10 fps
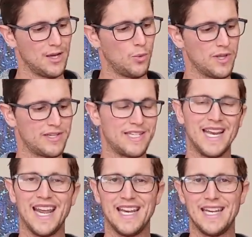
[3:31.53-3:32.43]
with
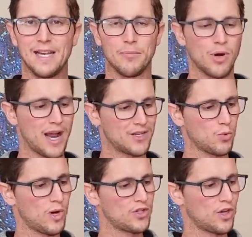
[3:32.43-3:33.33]
sit and decompress,
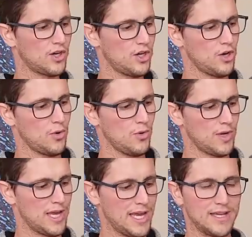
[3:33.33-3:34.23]
what it's going to
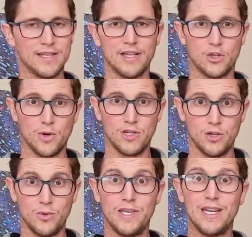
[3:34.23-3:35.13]
do is it's going
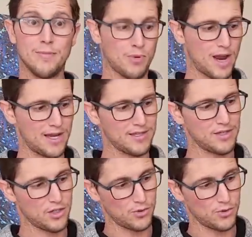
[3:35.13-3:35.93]
to decompress.